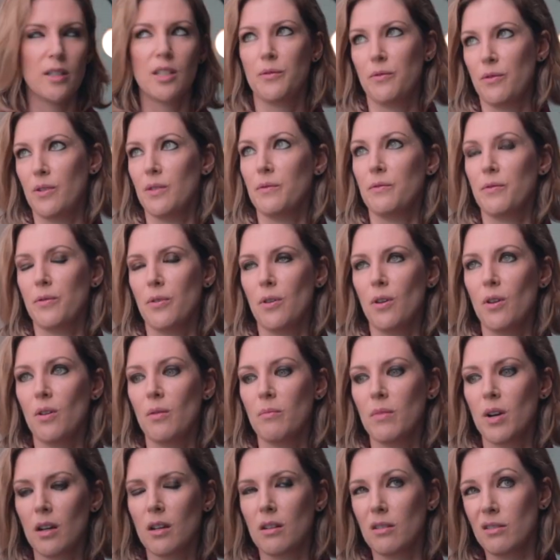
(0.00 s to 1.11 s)
different
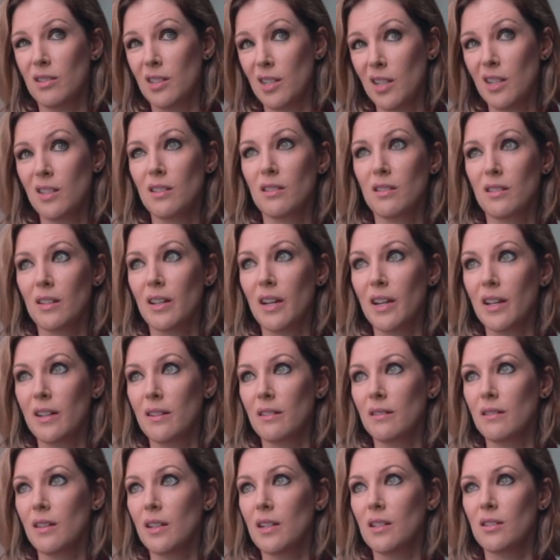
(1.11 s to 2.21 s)
from a continuous light
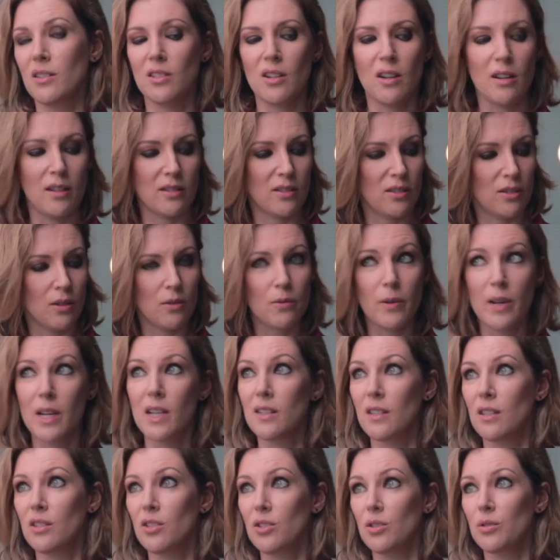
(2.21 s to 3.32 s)
that is not so
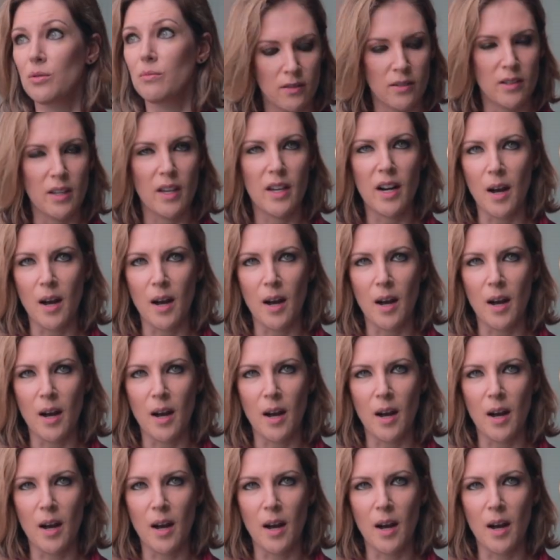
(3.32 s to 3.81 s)
easy to set